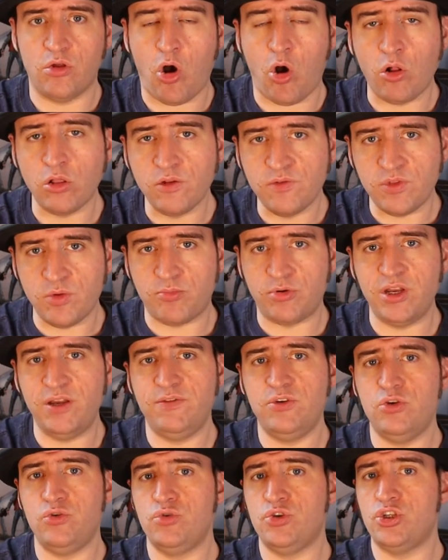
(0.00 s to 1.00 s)
all of the
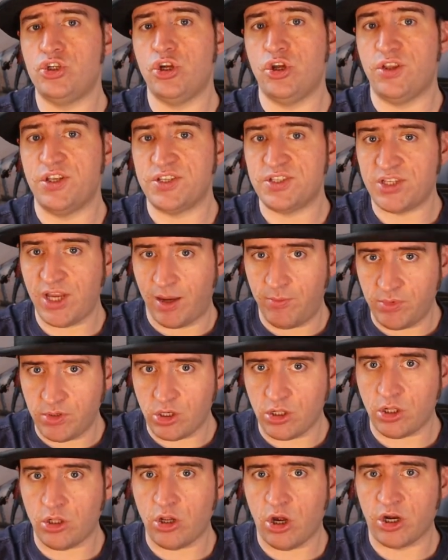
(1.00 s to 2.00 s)
previews share the
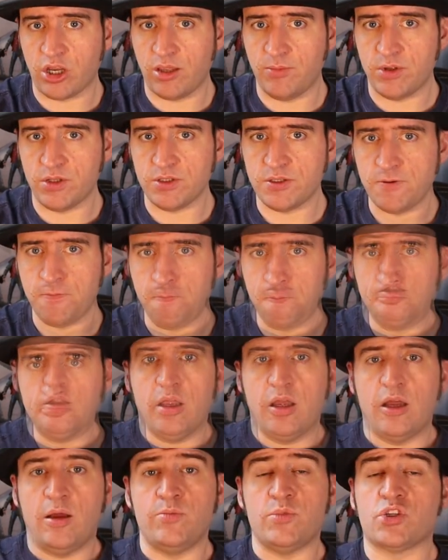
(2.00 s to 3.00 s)
same document.
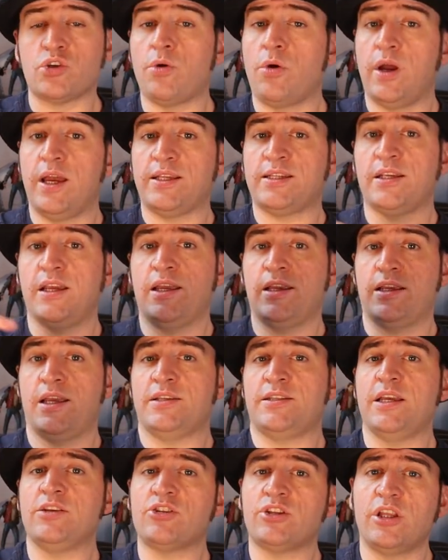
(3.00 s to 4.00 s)
So
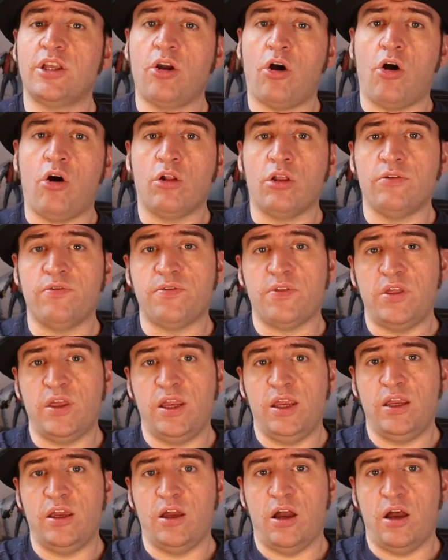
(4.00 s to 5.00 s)
essentially, all of
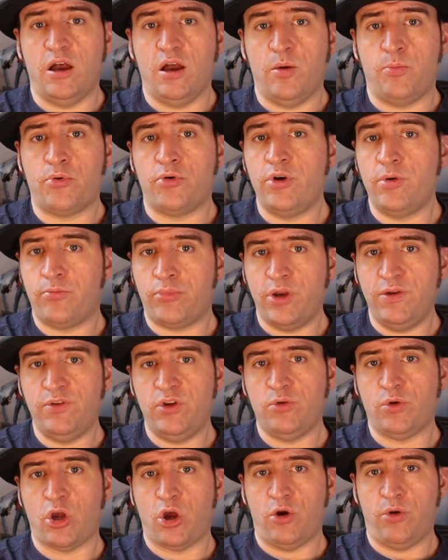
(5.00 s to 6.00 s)
the
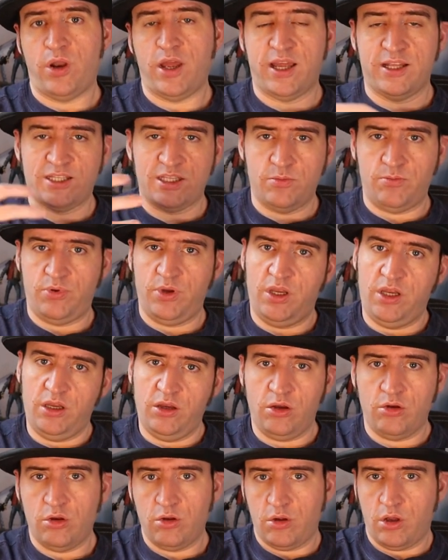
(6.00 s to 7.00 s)
preview code had to
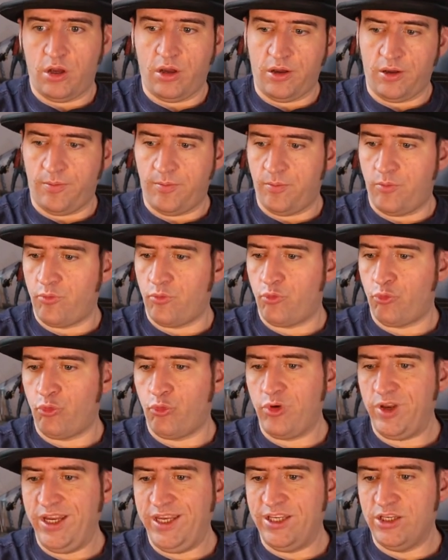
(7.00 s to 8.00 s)
be
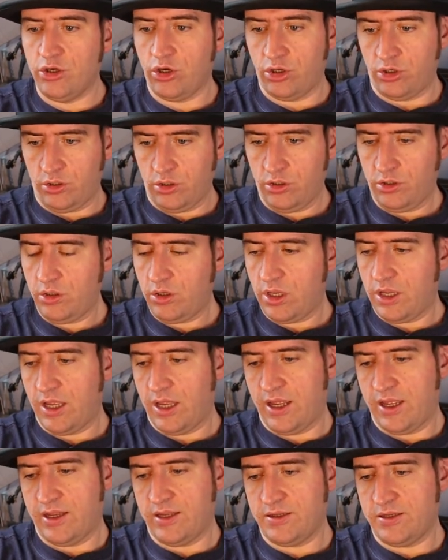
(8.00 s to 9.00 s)
redone.
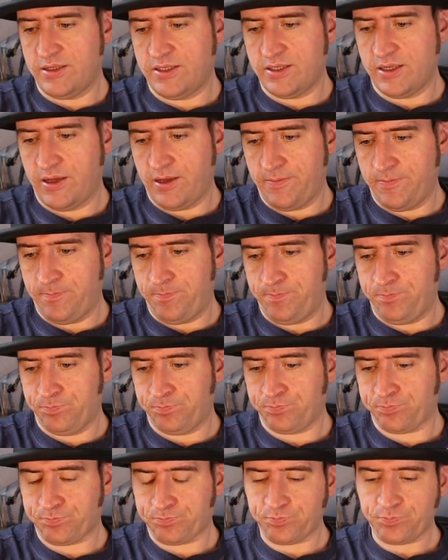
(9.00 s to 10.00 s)
And
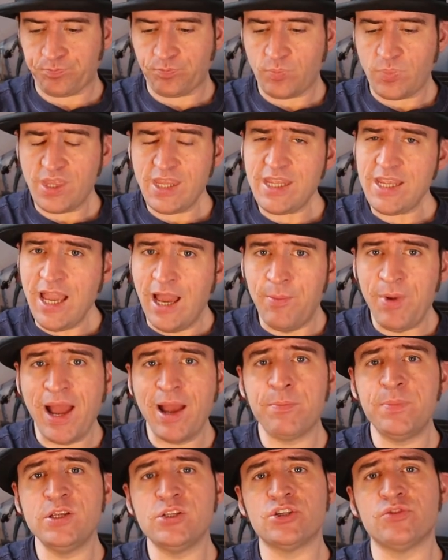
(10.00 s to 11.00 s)
I'm
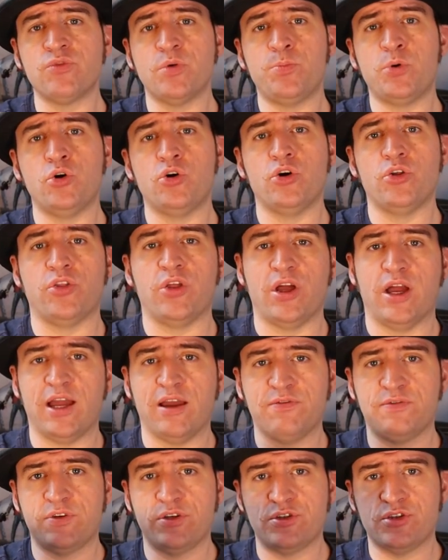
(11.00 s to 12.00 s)
happy to report that
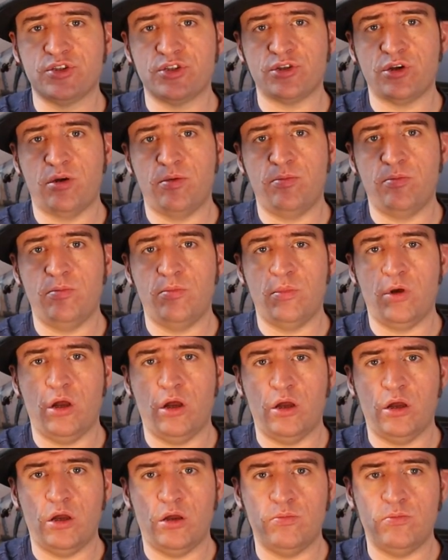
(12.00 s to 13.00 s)
after
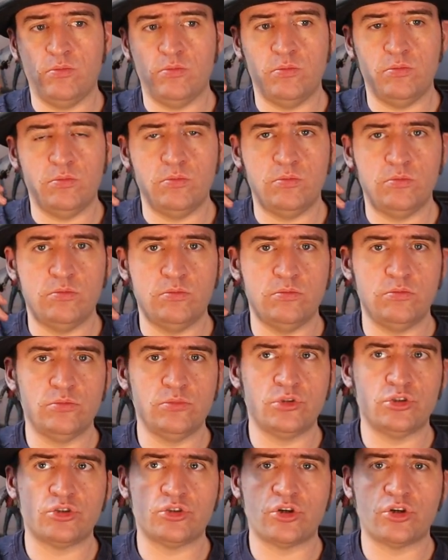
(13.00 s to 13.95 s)
some